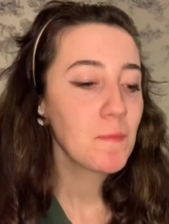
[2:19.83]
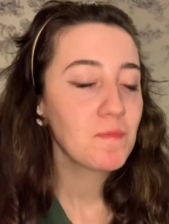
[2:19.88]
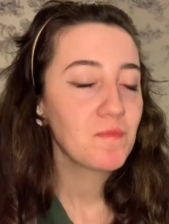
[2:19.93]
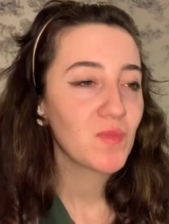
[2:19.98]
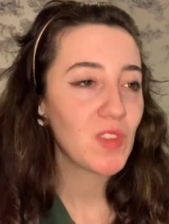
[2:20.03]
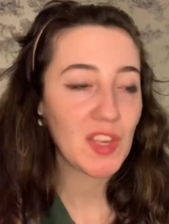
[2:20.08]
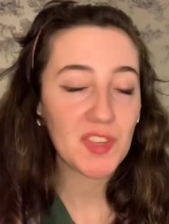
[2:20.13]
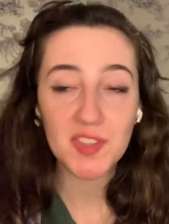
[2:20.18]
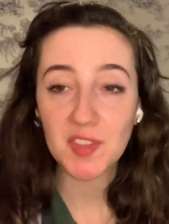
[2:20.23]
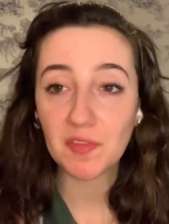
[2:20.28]

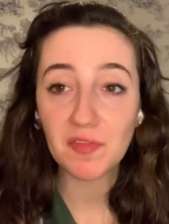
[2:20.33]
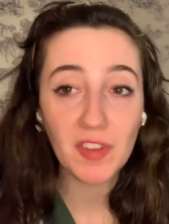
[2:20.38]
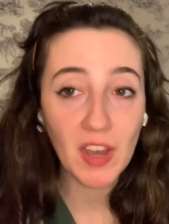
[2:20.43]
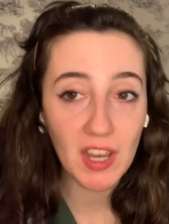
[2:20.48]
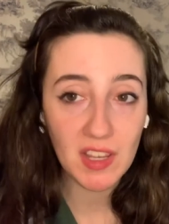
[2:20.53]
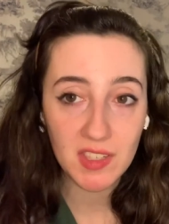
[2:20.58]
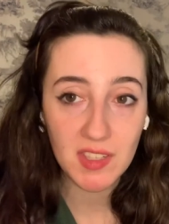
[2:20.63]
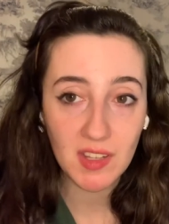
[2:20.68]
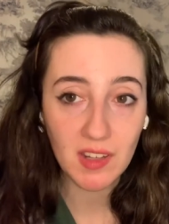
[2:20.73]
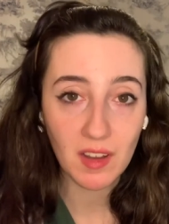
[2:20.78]
That's the
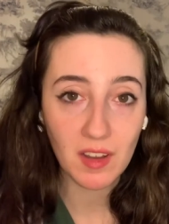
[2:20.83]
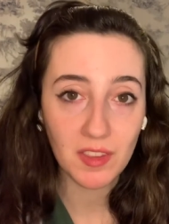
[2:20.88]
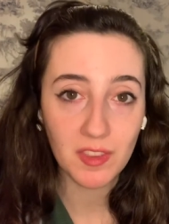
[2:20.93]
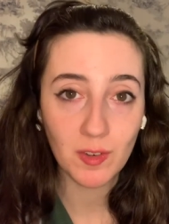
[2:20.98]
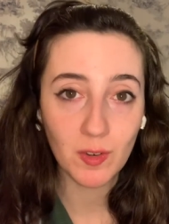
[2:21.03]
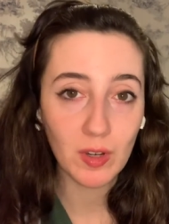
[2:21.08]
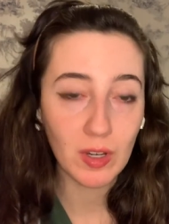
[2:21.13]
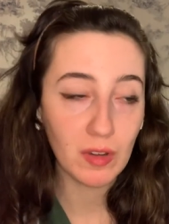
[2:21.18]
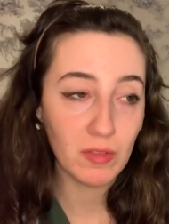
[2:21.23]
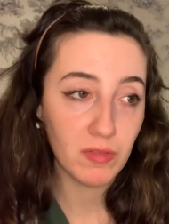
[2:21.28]
first thing I
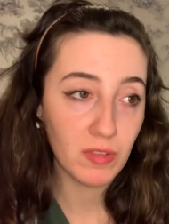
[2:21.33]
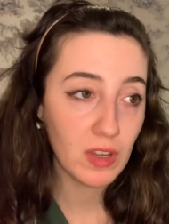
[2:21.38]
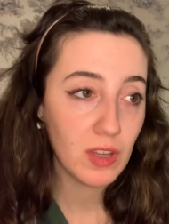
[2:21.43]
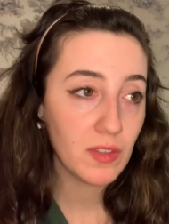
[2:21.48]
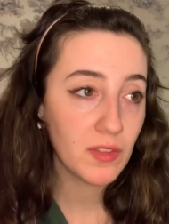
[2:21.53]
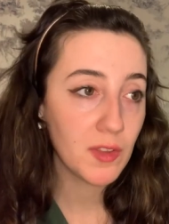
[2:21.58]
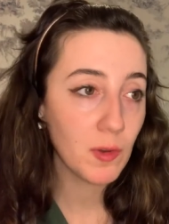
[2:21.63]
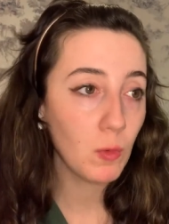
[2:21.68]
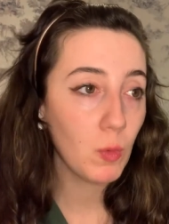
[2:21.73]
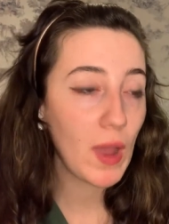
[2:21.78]
thought of.
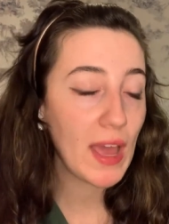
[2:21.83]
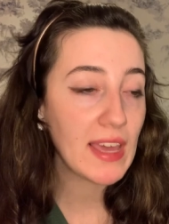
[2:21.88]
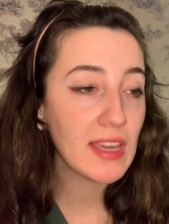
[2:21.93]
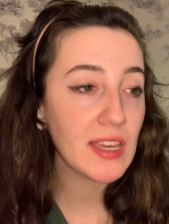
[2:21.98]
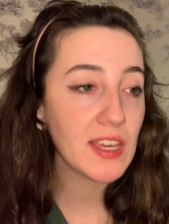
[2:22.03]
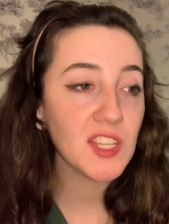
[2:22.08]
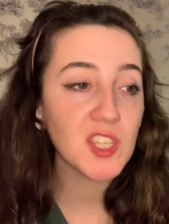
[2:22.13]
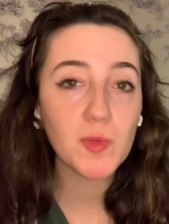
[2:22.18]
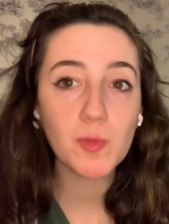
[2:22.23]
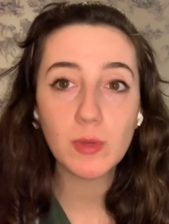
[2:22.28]
The way
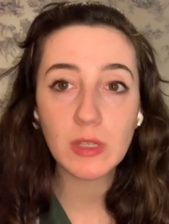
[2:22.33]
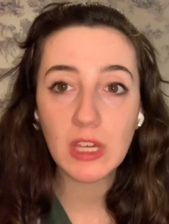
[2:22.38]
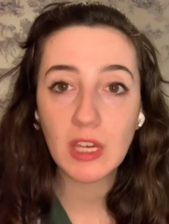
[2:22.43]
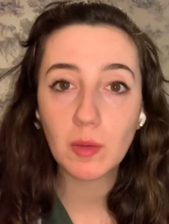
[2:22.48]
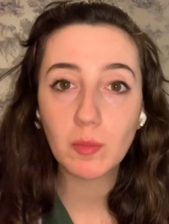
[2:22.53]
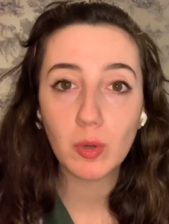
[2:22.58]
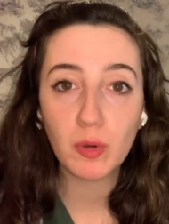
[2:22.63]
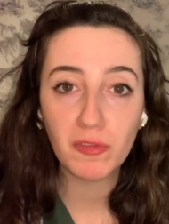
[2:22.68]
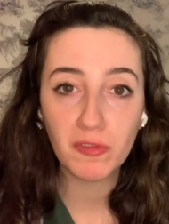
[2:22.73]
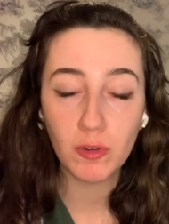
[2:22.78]
it's
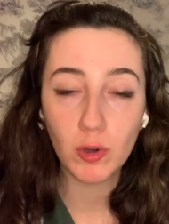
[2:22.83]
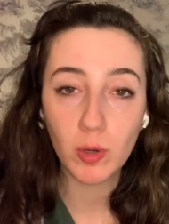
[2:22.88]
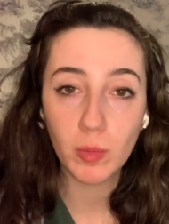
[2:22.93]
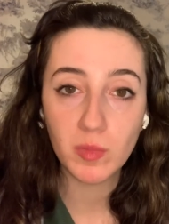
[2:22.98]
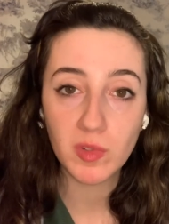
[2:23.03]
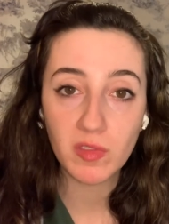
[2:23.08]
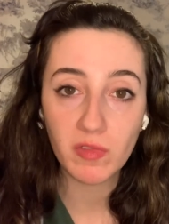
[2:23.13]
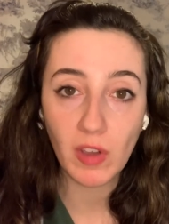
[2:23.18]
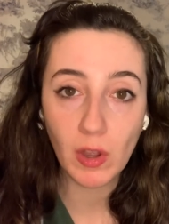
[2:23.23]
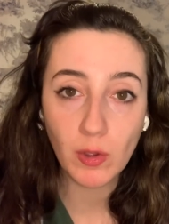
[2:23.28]
being
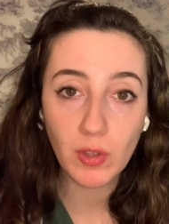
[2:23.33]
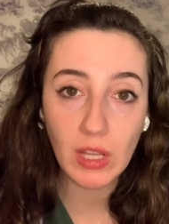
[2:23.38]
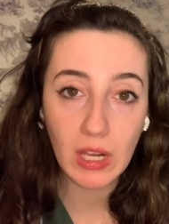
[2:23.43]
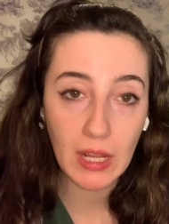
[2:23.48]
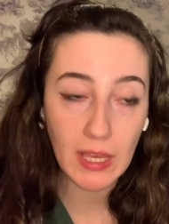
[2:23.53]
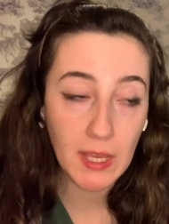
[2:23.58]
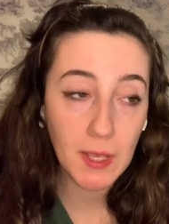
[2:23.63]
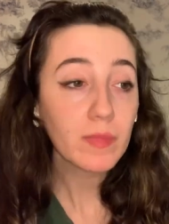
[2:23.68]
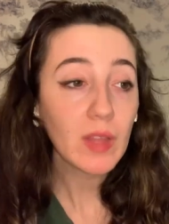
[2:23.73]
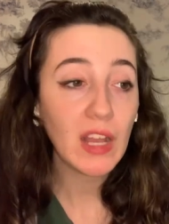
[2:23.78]
performed
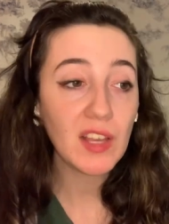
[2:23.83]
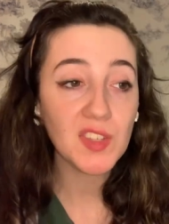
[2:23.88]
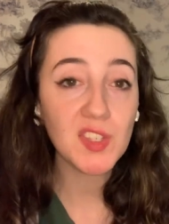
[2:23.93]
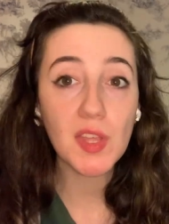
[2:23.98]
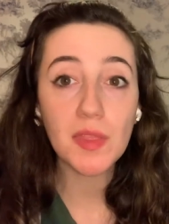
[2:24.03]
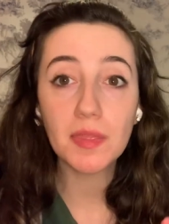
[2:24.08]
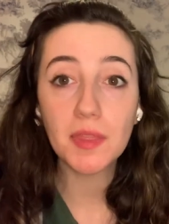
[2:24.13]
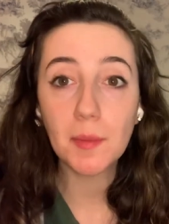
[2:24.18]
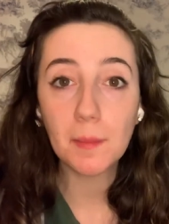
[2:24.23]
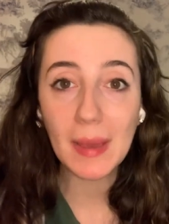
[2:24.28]
vocally, as
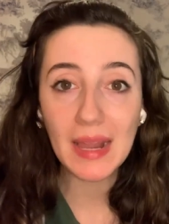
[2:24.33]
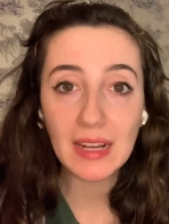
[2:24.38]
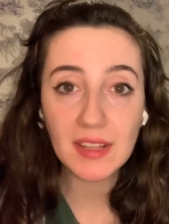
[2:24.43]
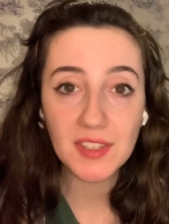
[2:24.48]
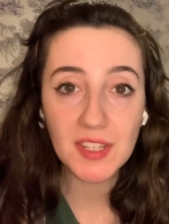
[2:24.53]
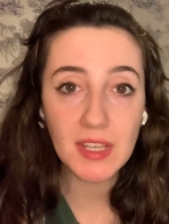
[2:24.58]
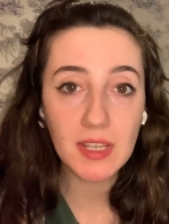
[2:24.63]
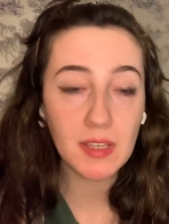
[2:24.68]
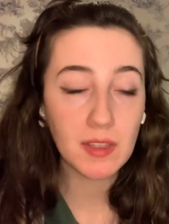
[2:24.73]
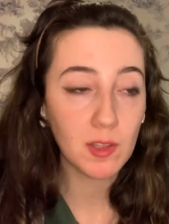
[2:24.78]
in the
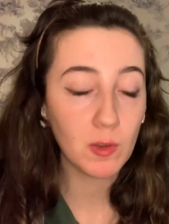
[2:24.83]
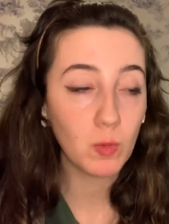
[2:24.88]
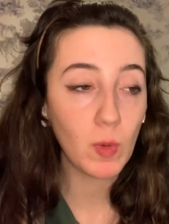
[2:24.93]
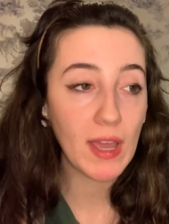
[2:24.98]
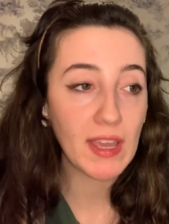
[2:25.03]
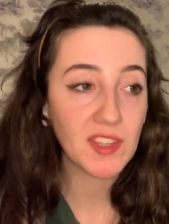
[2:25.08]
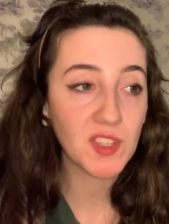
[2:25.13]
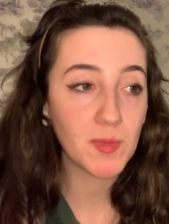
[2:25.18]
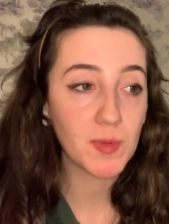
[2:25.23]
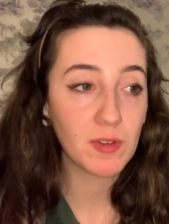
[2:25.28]
melody, the
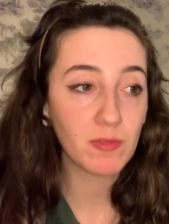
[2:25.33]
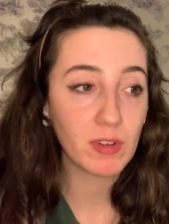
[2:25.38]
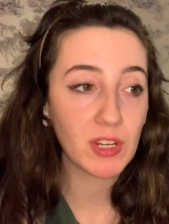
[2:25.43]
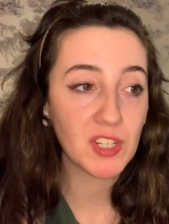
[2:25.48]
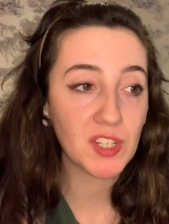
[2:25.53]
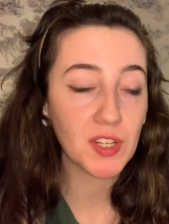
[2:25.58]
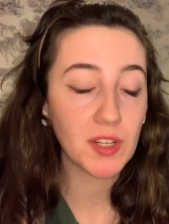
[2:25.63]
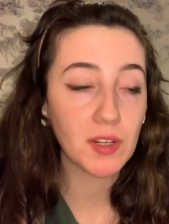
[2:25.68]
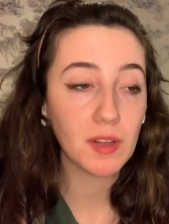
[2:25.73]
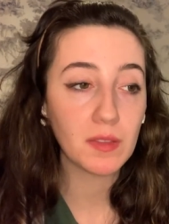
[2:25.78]
way it's been
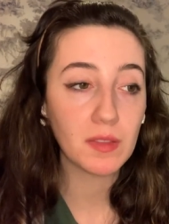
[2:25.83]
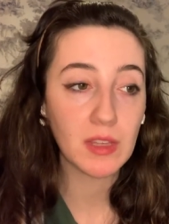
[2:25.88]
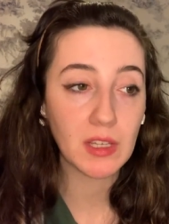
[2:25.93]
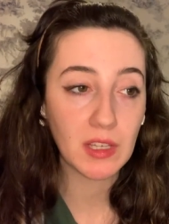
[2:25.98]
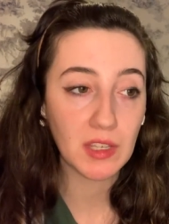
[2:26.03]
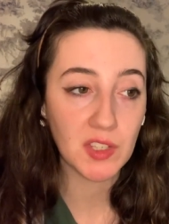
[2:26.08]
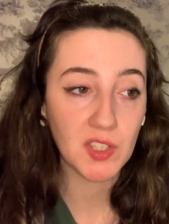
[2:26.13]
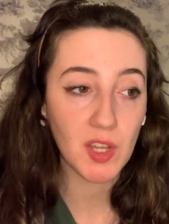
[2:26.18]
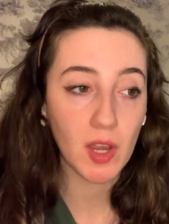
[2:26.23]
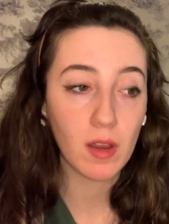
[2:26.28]
written, the
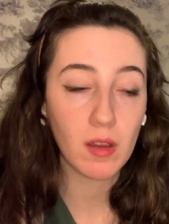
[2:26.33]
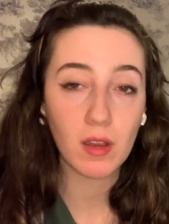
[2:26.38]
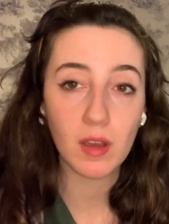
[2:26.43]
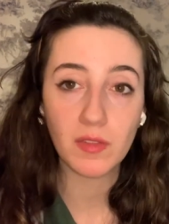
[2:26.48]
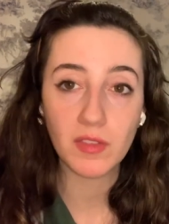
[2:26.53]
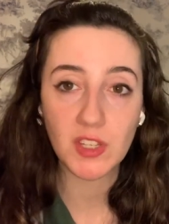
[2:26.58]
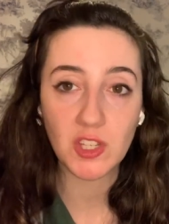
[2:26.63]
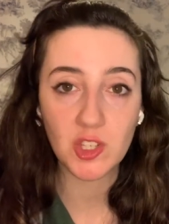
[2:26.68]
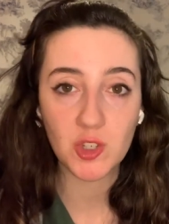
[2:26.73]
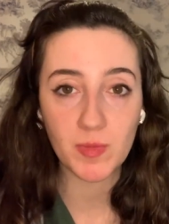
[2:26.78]
guitar,
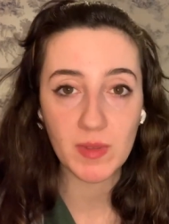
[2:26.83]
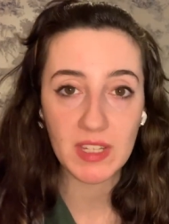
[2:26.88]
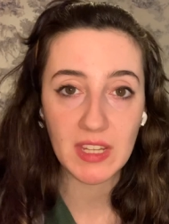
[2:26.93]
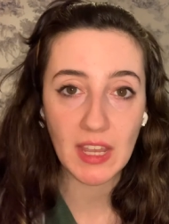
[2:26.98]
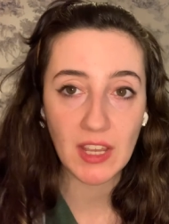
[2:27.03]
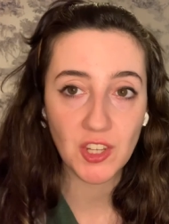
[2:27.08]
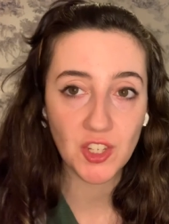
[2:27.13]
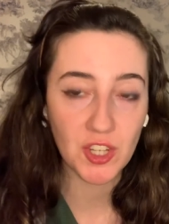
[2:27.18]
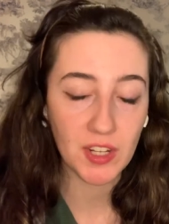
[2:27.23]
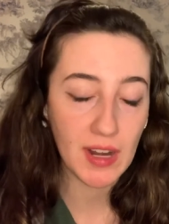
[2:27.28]
the
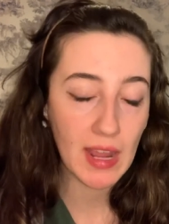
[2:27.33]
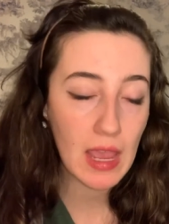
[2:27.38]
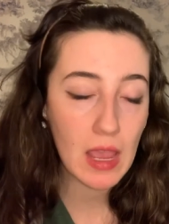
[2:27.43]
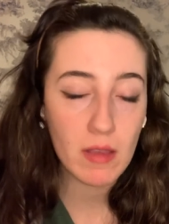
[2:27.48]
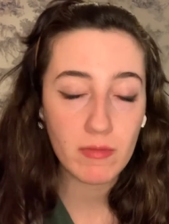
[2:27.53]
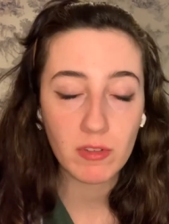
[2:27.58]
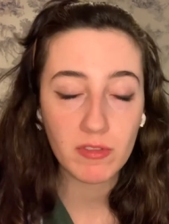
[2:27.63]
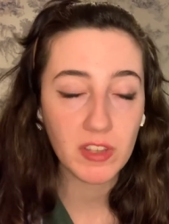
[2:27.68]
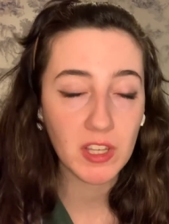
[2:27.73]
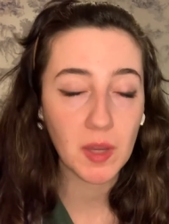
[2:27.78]
instrumentation,
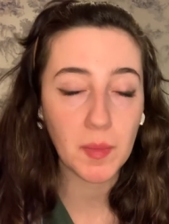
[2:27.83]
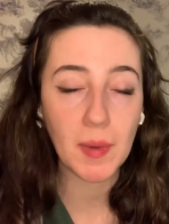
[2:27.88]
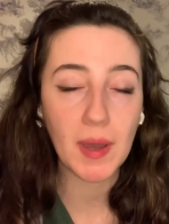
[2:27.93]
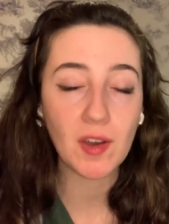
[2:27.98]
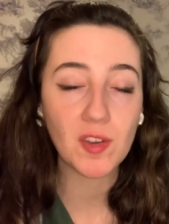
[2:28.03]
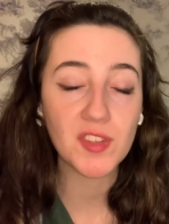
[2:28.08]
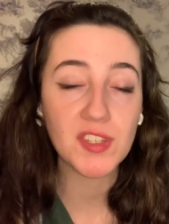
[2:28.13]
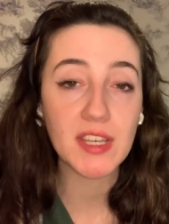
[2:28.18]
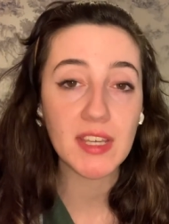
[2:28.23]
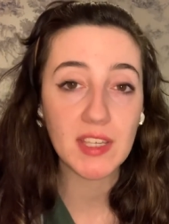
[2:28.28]
everything
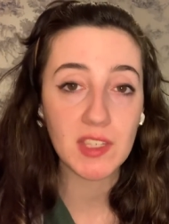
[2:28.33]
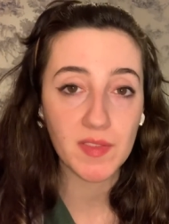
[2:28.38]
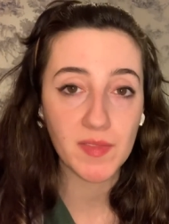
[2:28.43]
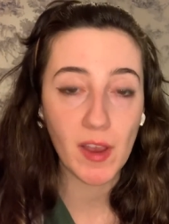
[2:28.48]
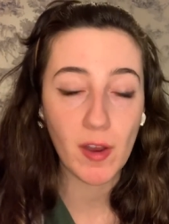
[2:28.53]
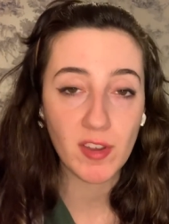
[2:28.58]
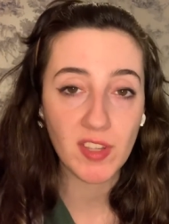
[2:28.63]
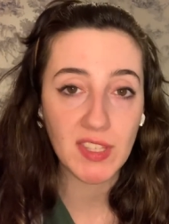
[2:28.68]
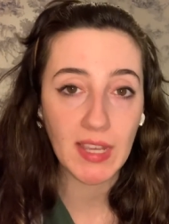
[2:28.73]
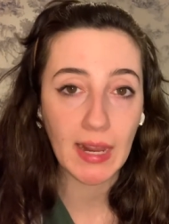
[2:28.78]
about it is
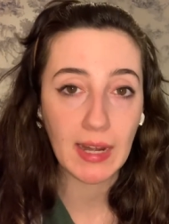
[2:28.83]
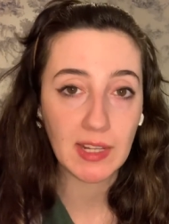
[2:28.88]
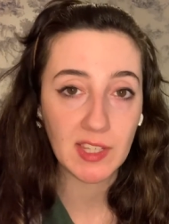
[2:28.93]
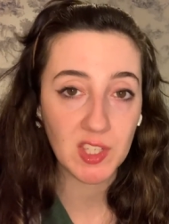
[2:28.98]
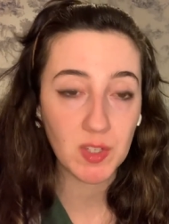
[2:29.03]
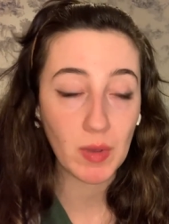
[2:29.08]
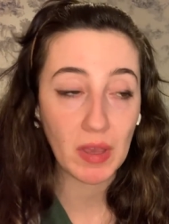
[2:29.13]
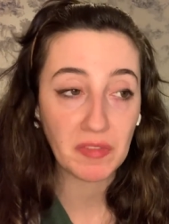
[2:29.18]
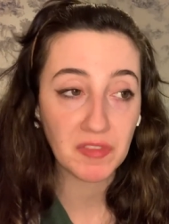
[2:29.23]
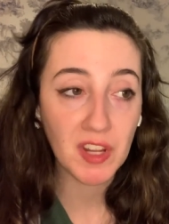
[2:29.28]
very Taylor
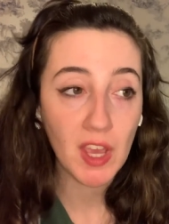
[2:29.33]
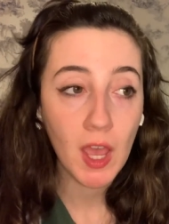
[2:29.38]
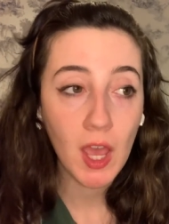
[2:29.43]
Swift.